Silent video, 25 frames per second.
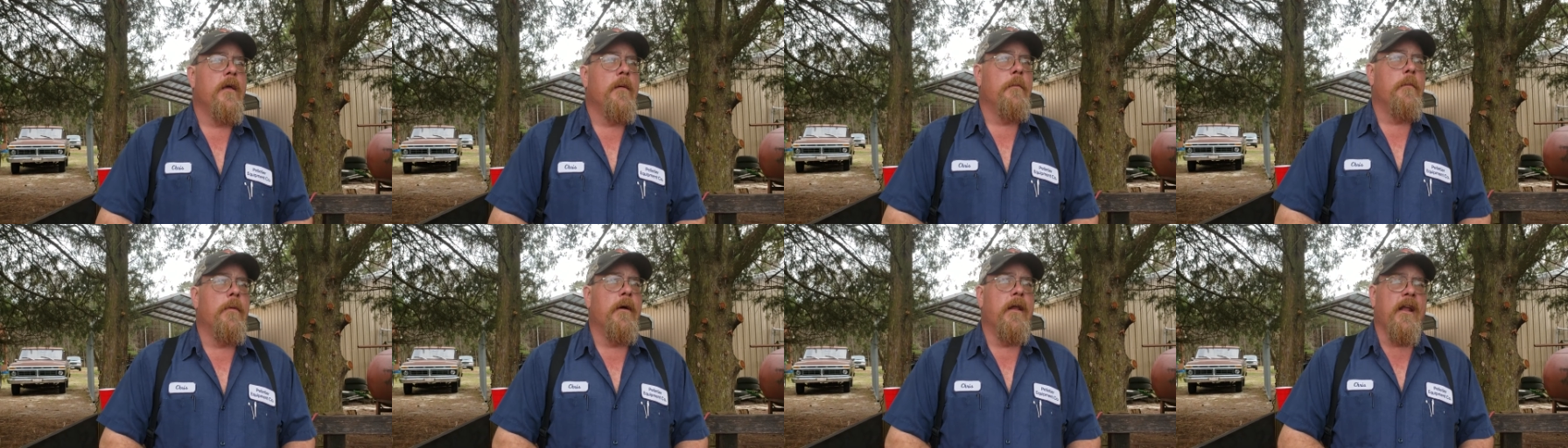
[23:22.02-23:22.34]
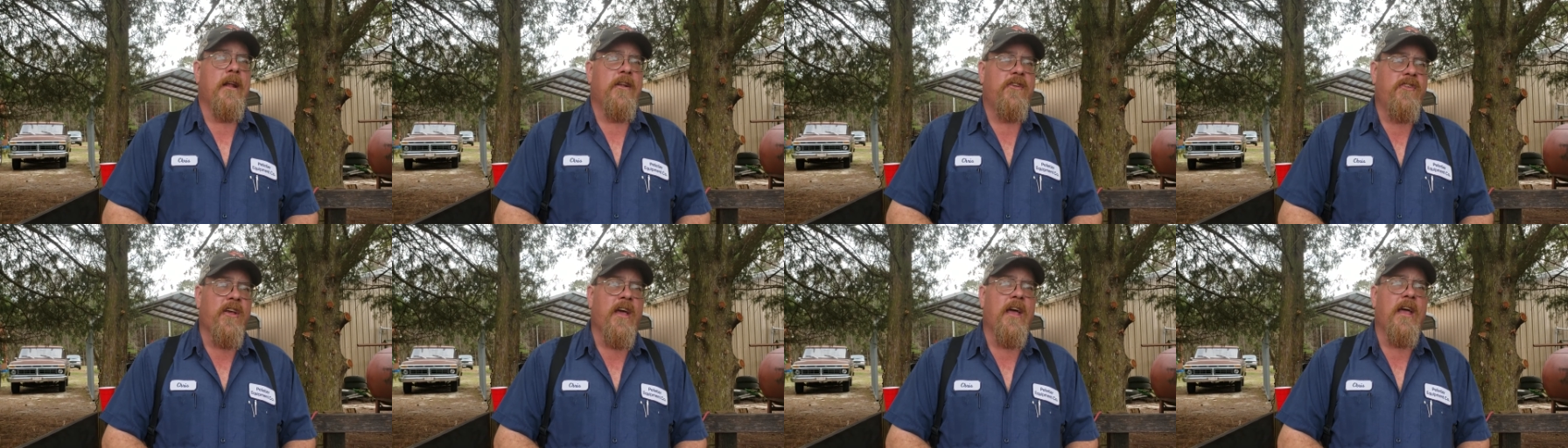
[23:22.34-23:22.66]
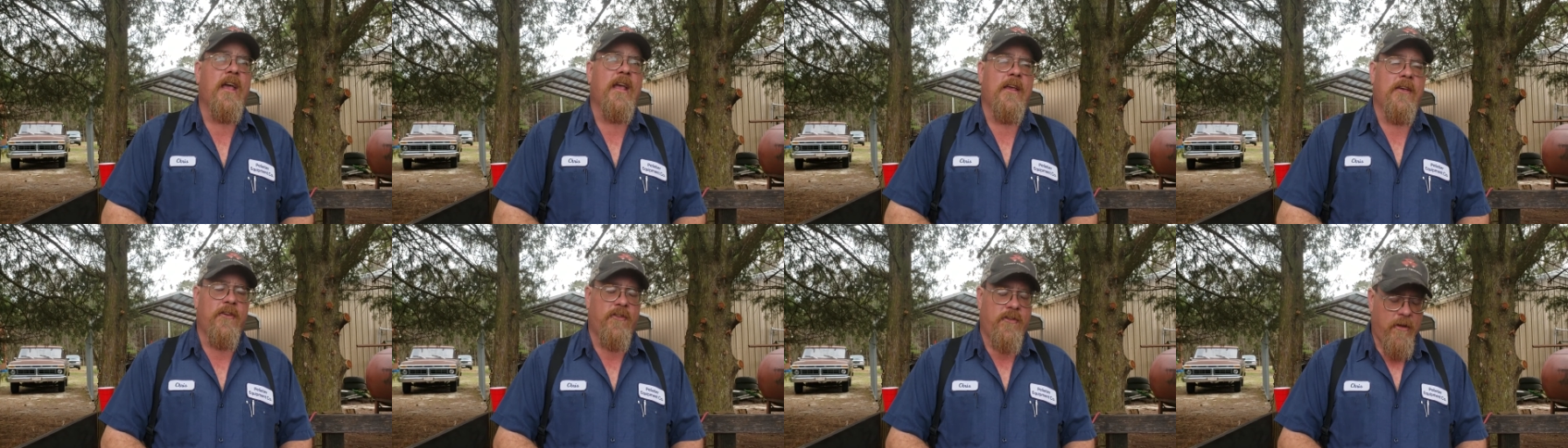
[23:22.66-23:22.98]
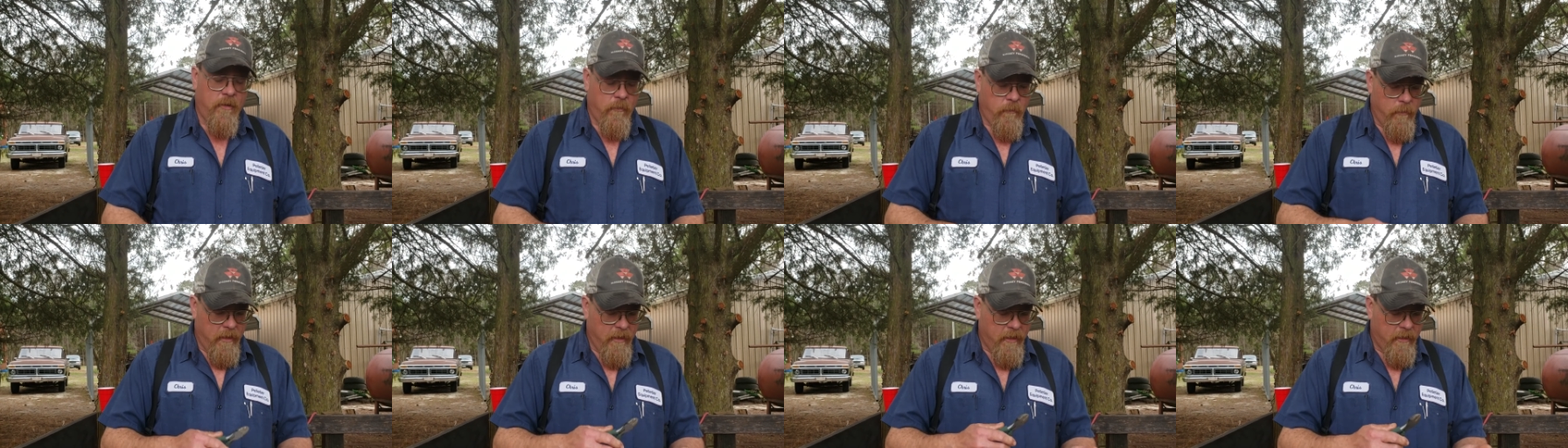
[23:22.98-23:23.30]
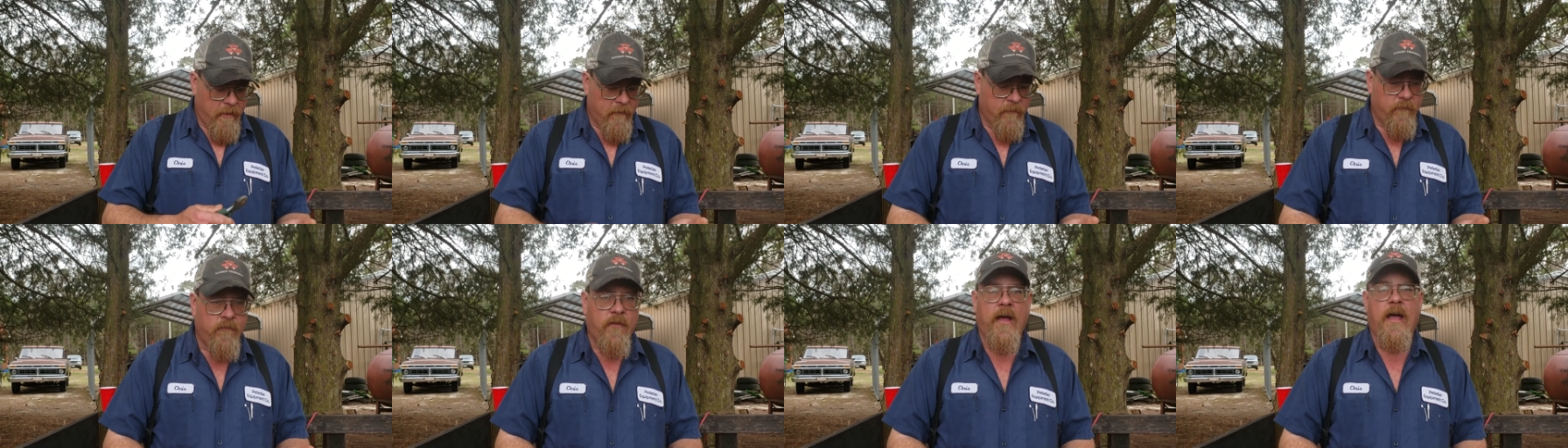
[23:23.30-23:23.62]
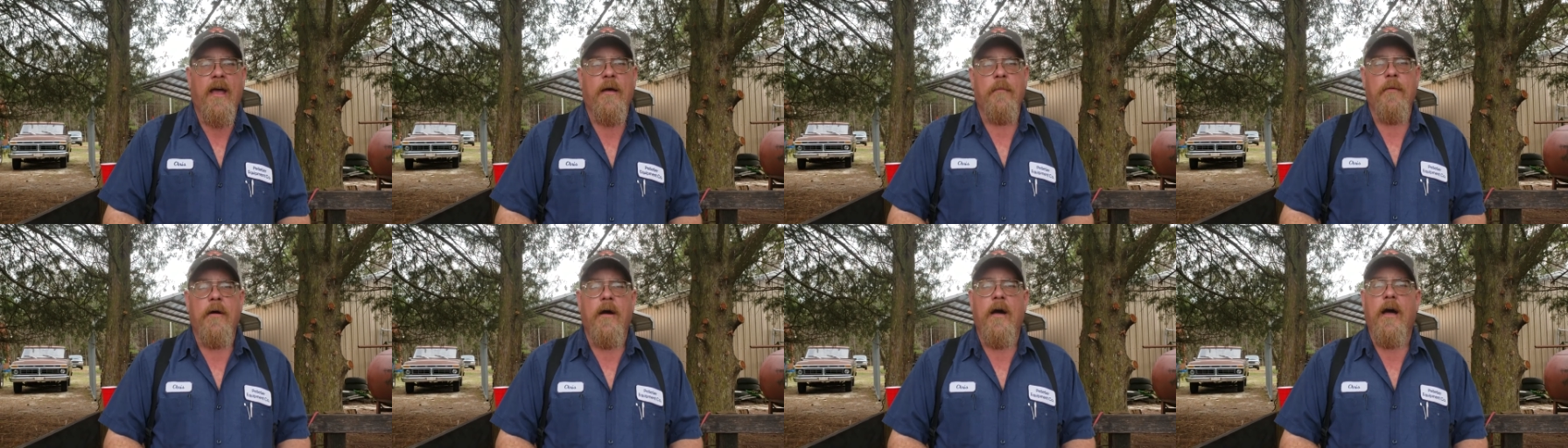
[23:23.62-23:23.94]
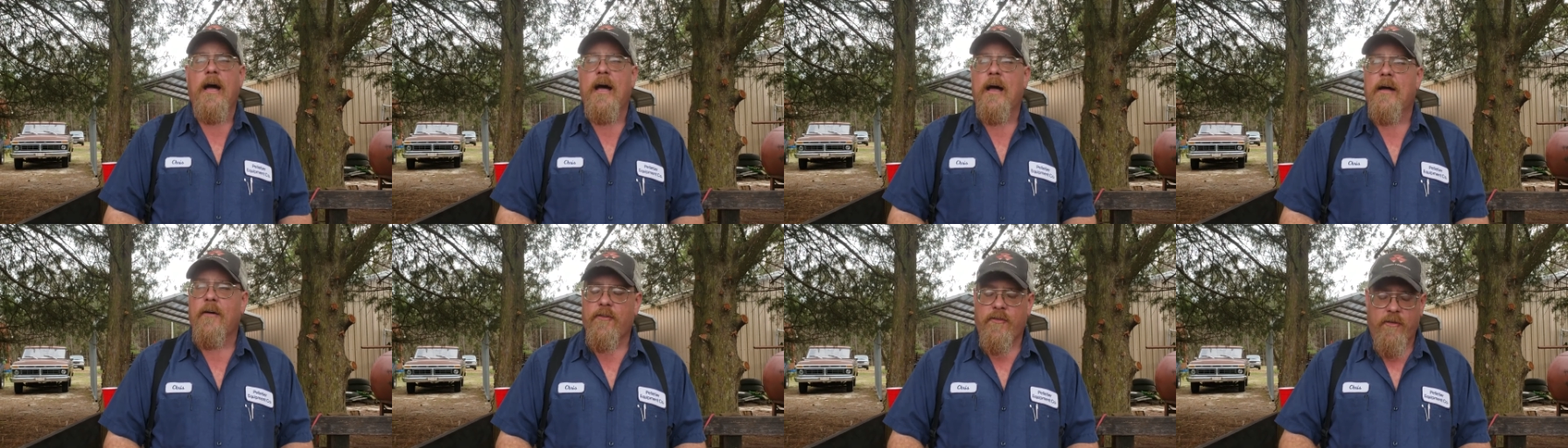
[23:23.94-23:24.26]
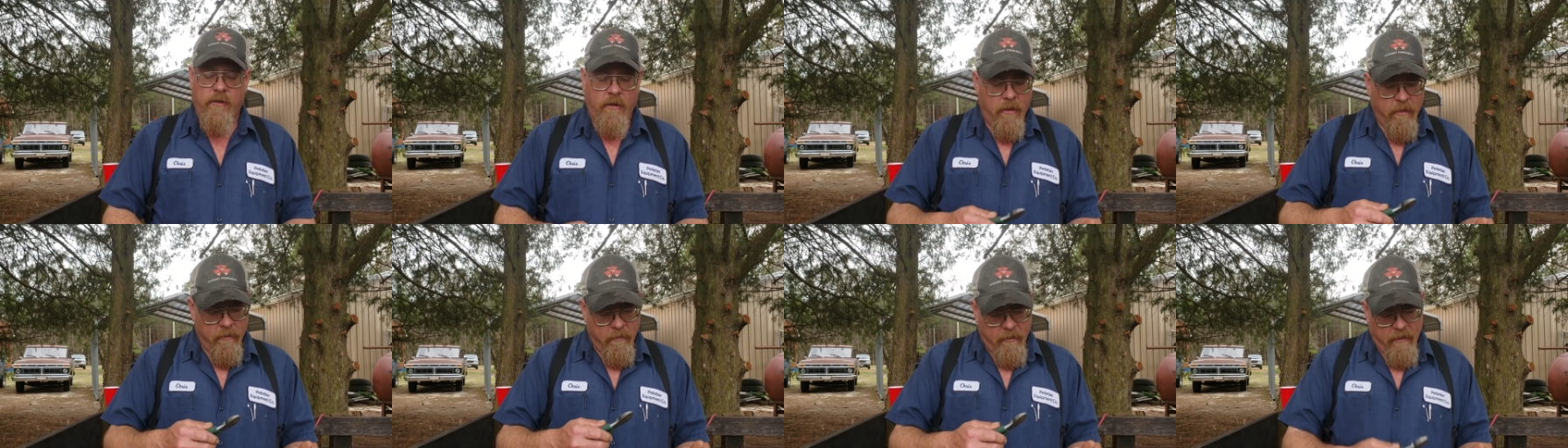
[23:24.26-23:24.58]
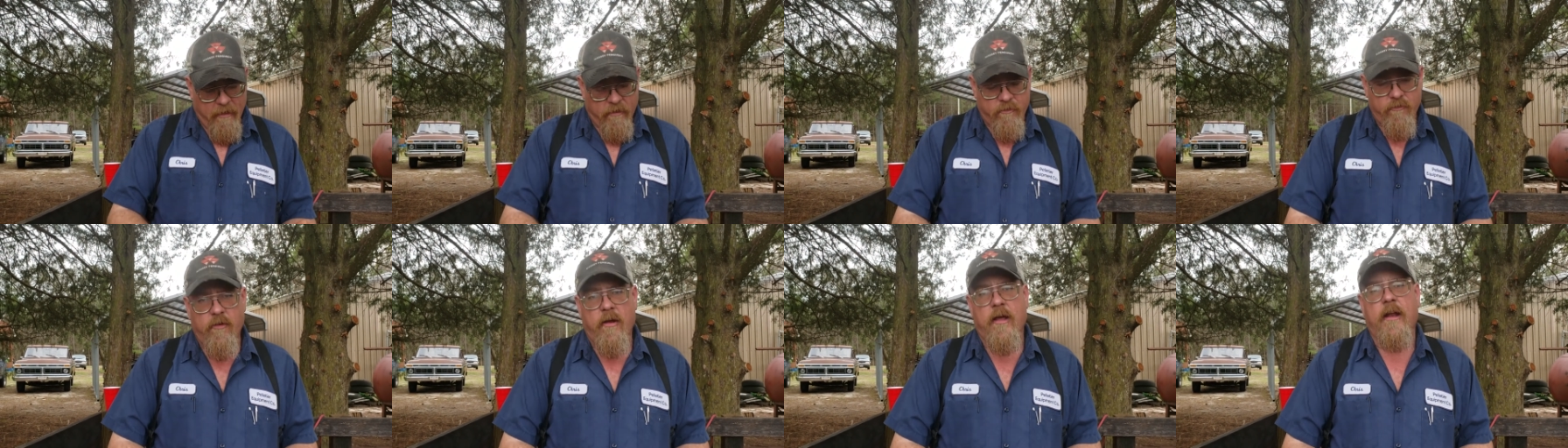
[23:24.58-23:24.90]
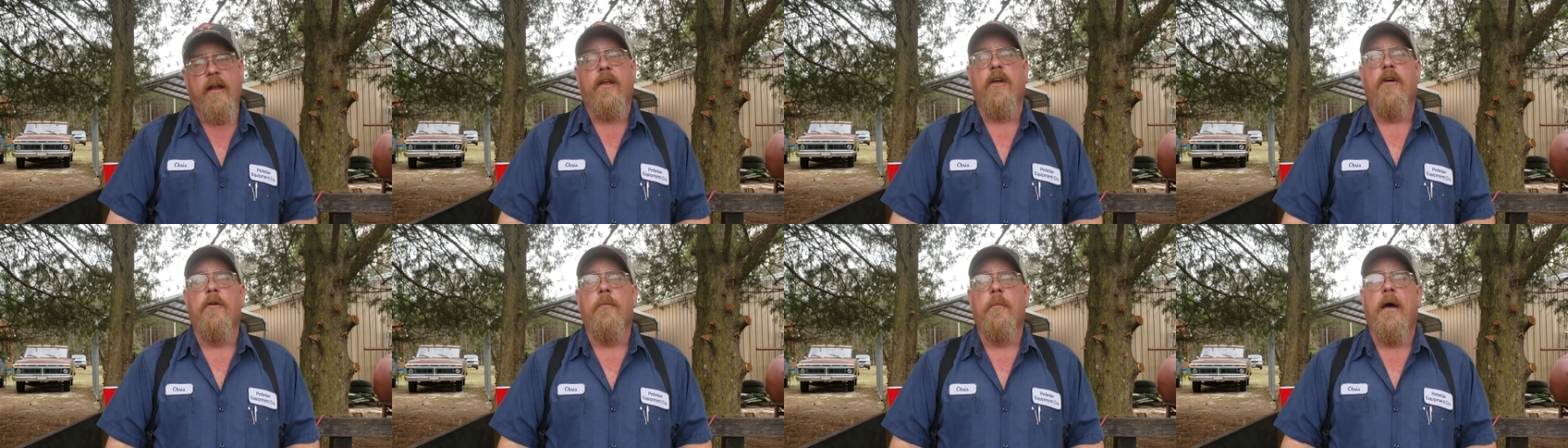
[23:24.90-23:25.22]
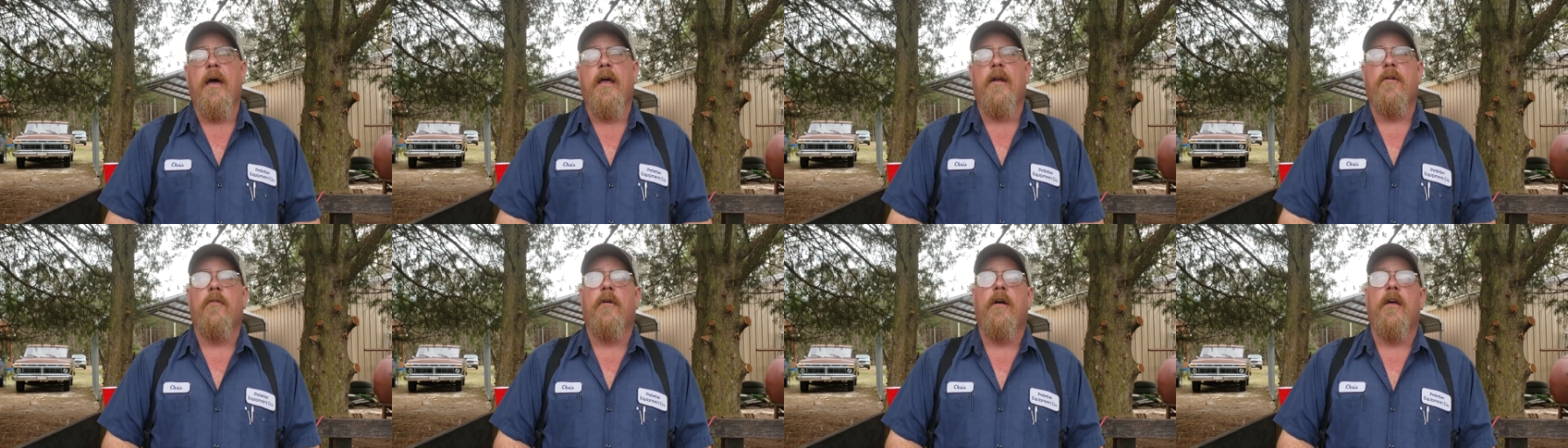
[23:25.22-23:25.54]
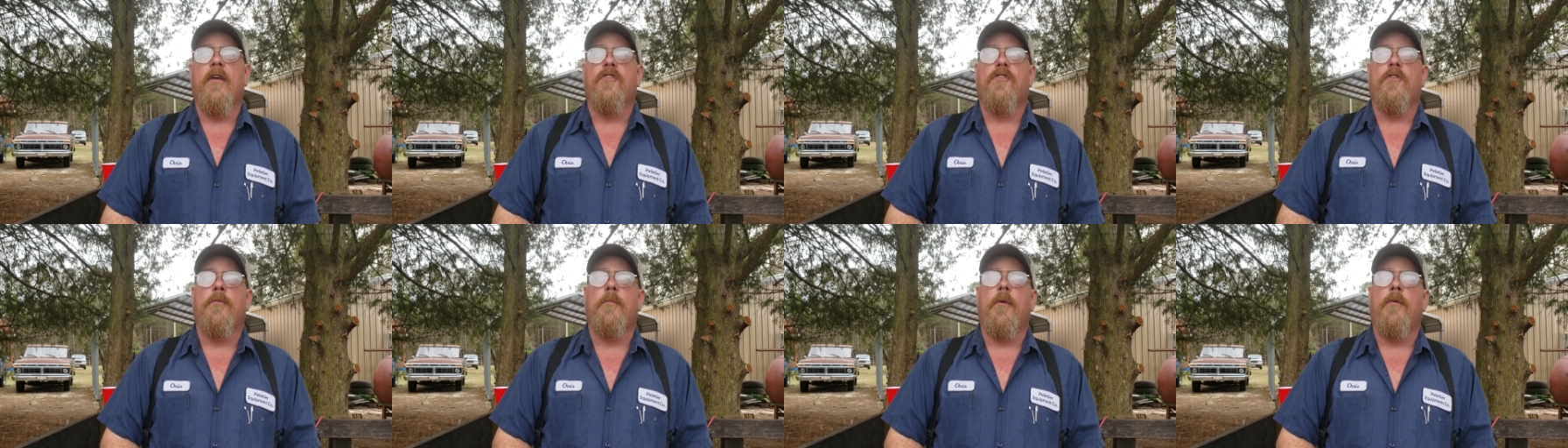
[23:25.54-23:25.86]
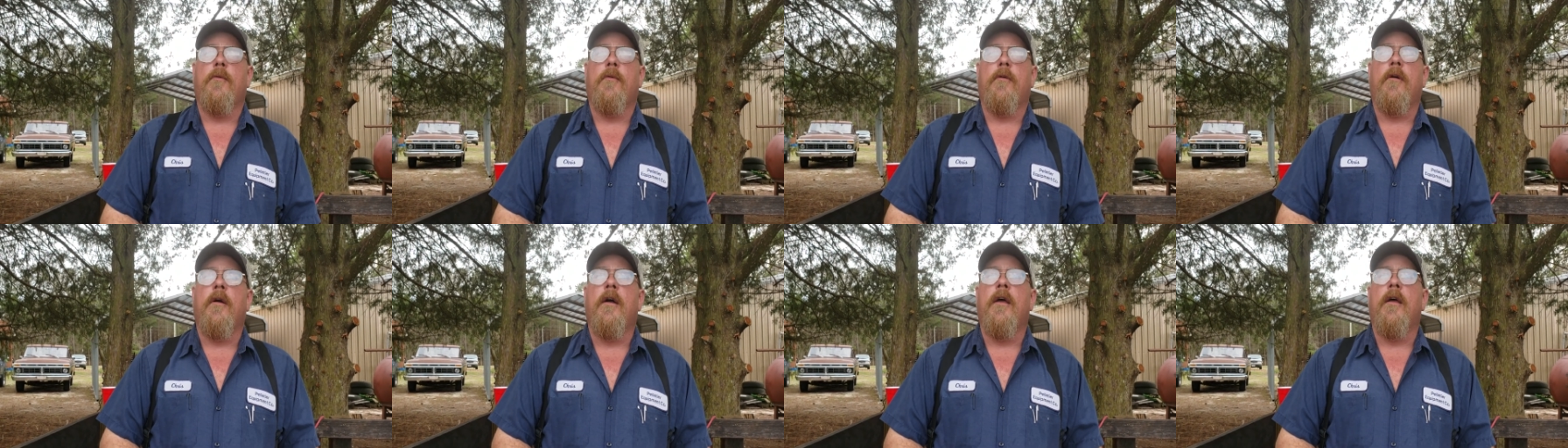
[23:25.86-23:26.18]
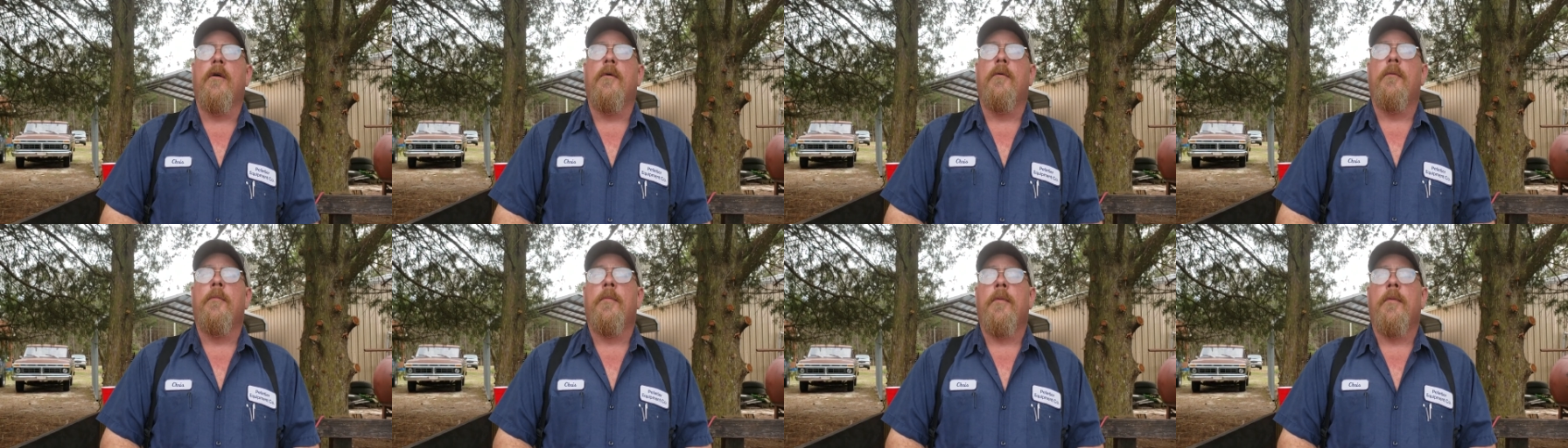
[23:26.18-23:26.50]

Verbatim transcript: But it changed. It went to confinement livestock. Now that's trying to go back to raising them on the ground.